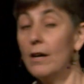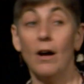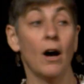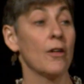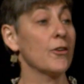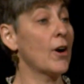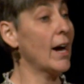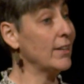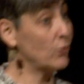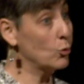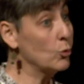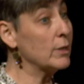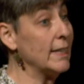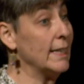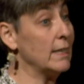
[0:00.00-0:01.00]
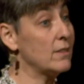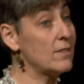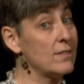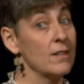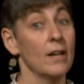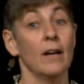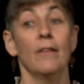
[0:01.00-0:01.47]
other high school kids,
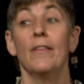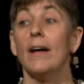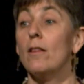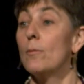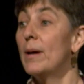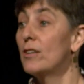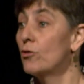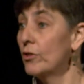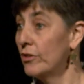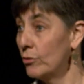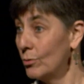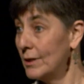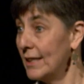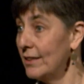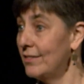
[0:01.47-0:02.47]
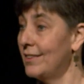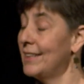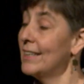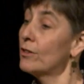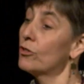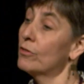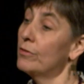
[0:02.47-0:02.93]
the elementary school kids they
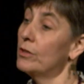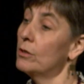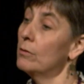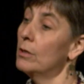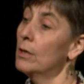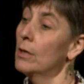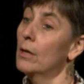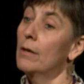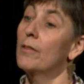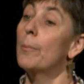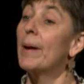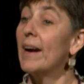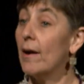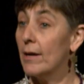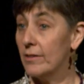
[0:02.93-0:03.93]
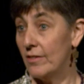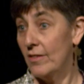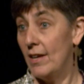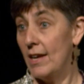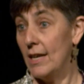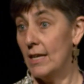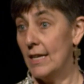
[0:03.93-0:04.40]
interviewed, the parents
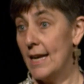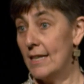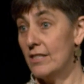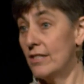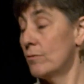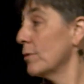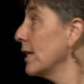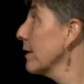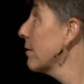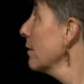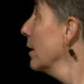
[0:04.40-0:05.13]
they connected with.